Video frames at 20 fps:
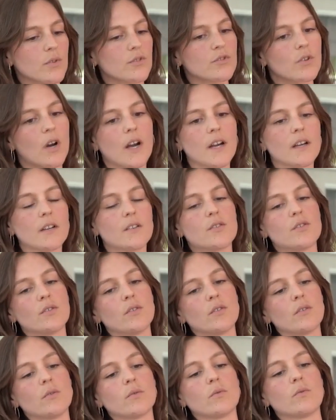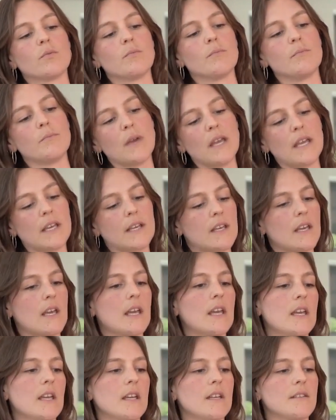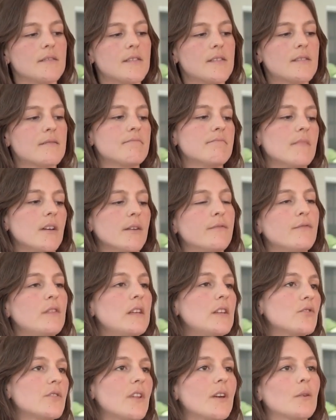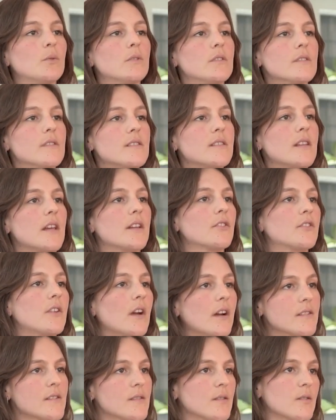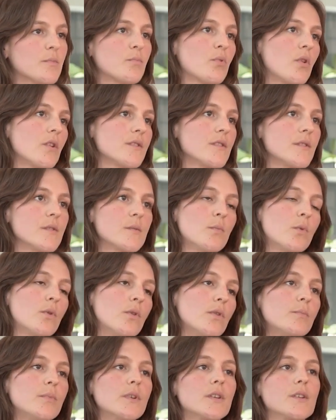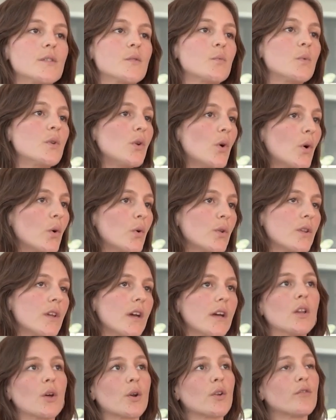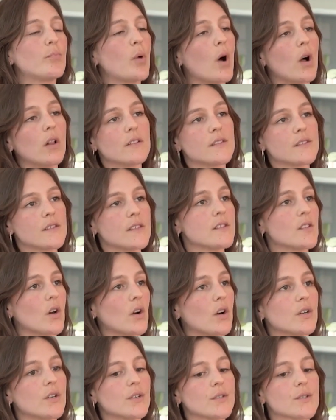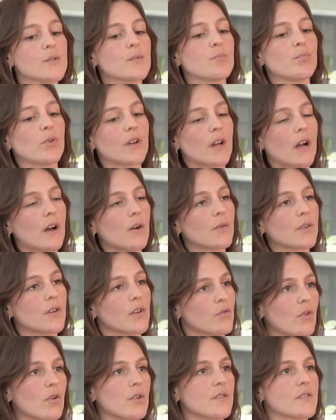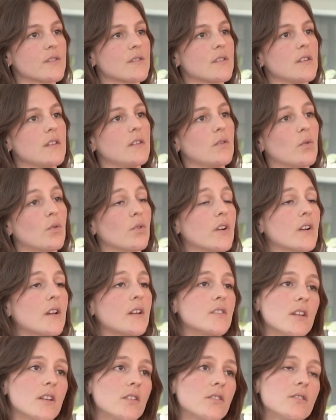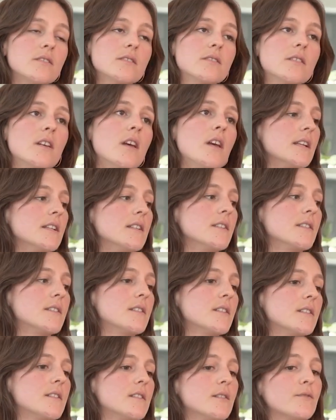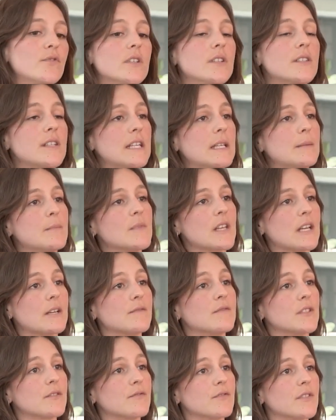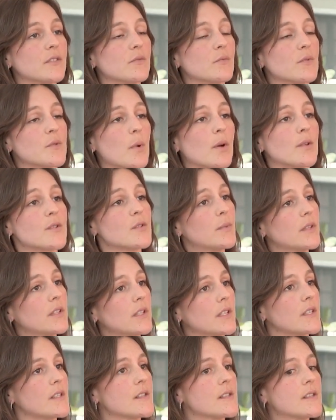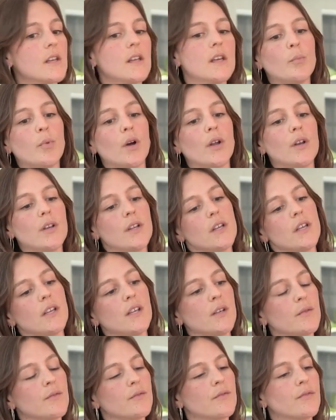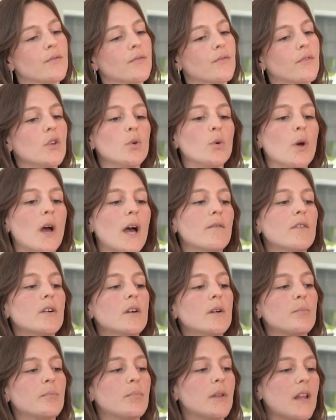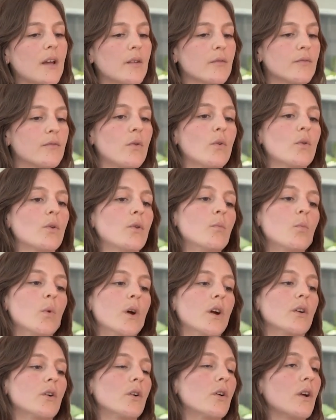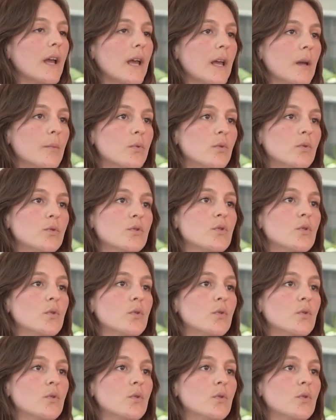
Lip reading: We're trying to make a feature that will standardize this process more, because we know that a lot of policies are spread out across the organization and different teams have different responsibilities. But if you have a platform where you're able